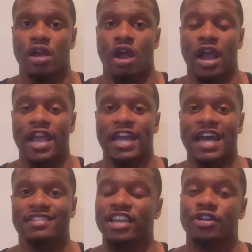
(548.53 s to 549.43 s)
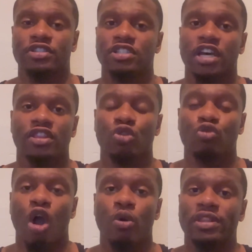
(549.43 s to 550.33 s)
All right, guys, there is nothing
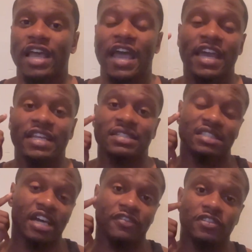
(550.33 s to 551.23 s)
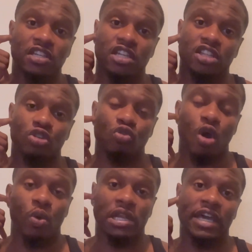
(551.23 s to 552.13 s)
wrong with that. And there's definitely nothing
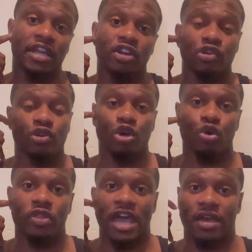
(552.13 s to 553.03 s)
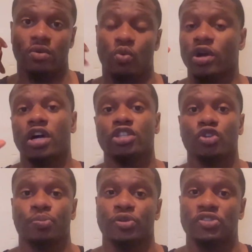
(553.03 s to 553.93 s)
wrong with letting her know that
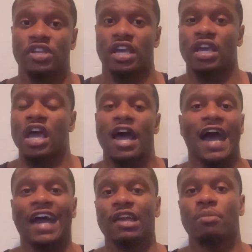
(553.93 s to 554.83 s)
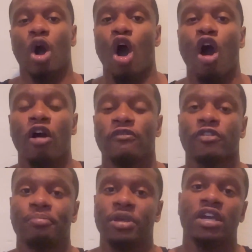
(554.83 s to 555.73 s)
100%. I am all
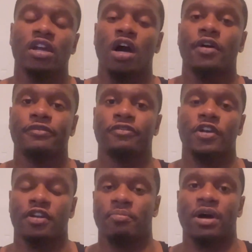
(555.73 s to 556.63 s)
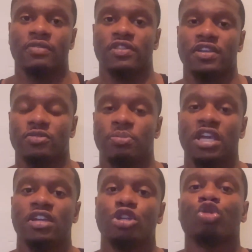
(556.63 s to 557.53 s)
for being upfront about this,
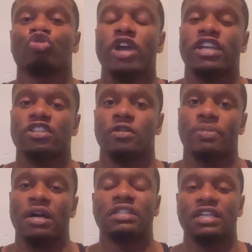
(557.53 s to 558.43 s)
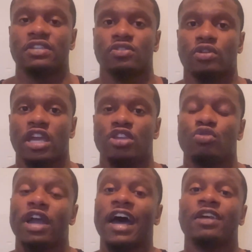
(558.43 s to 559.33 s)
being direct about this. OK, you
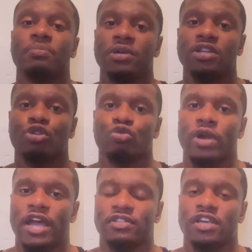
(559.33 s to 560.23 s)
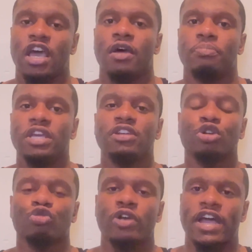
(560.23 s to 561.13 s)
got to be direct, be
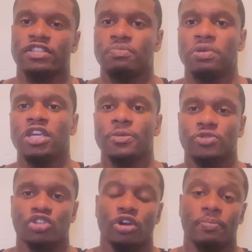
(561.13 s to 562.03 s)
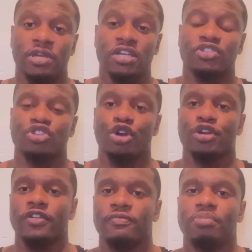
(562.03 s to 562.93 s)

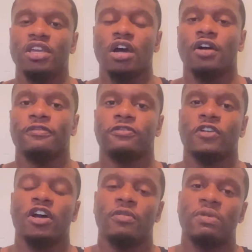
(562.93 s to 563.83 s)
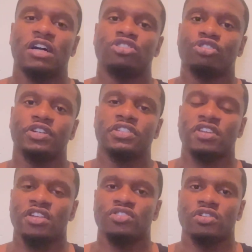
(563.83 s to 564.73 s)
assertive, be upfront about your
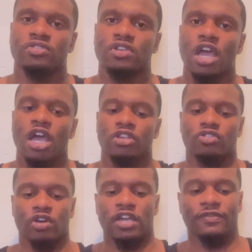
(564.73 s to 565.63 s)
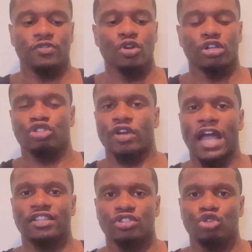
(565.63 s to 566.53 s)
intentions. So if you're
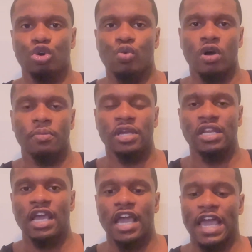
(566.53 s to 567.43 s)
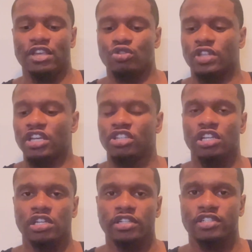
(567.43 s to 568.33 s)
attracted to a woman and you think
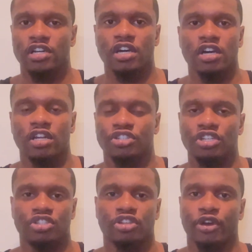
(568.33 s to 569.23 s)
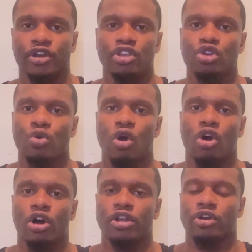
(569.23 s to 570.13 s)
she looks good or she's turning you
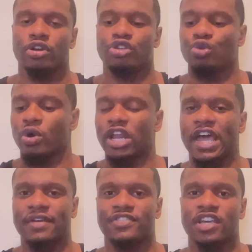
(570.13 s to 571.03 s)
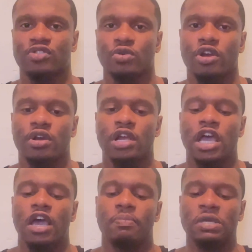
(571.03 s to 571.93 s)
on or you want to have sex with her,
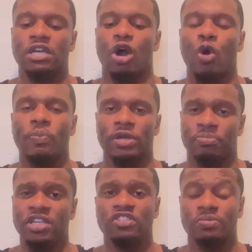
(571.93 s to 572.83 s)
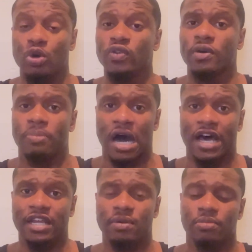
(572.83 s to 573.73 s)
be open, be smooth
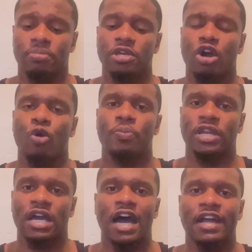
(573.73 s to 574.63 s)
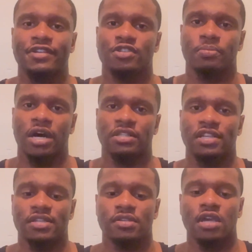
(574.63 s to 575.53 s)
about it, but be open and honest about
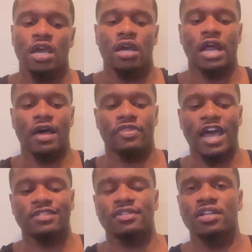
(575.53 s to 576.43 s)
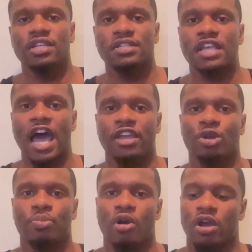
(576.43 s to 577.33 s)
this. Now, that's the
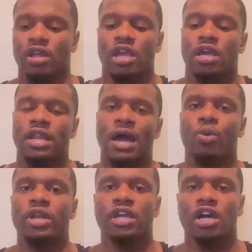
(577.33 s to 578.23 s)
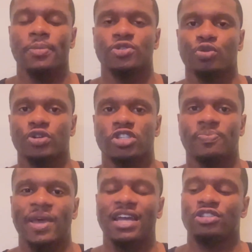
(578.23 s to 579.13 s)
desire part. Now, when it comes to
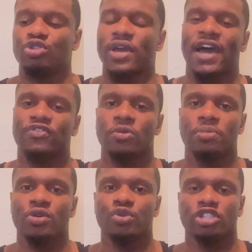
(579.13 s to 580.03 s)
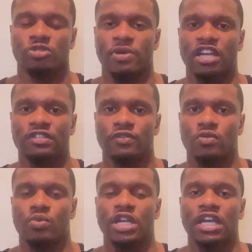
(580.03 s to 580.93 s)
respect, you have to be respectful
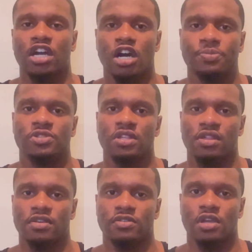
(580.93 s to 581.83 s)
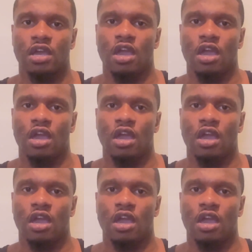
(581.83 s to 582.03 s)
when it comes to this.